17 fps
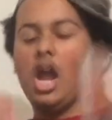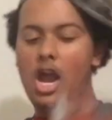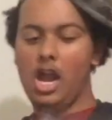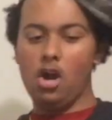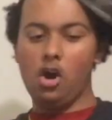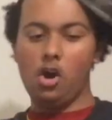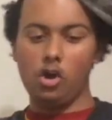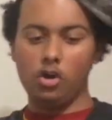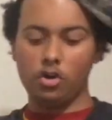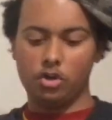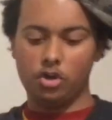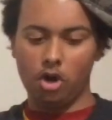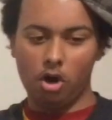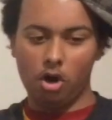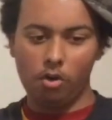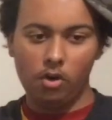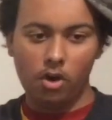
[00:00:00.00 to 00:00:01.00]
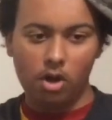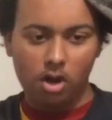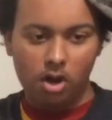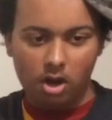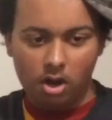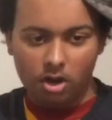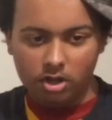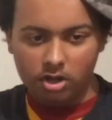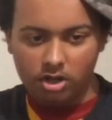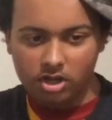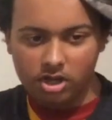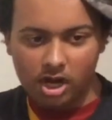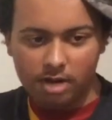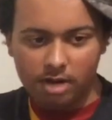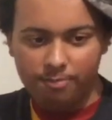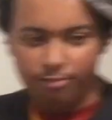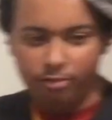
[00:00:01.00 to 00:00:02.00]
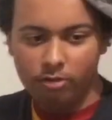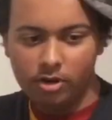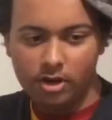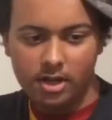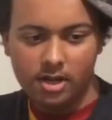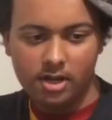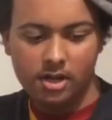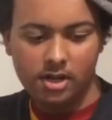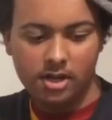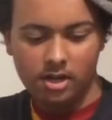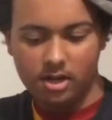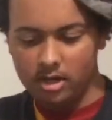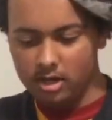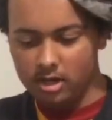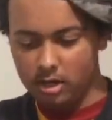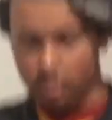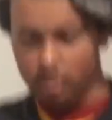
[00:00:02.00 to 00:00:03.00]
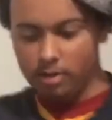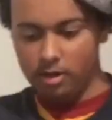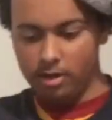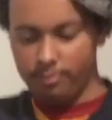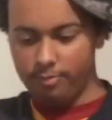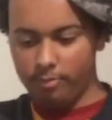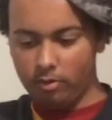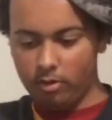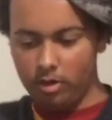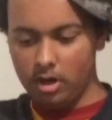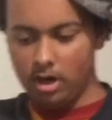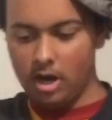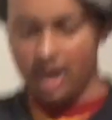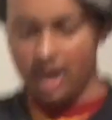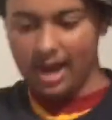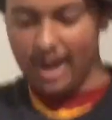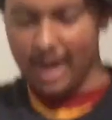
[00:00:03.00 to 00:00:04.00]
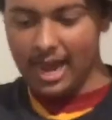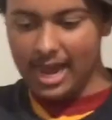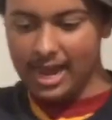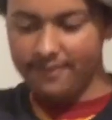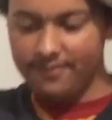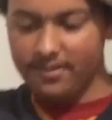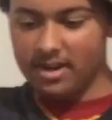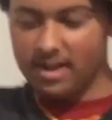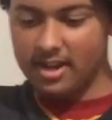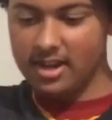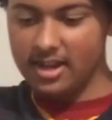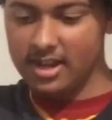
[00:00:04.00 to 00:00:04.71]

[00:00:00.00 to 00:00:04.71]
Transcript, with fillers: and also you got to put, pour half it,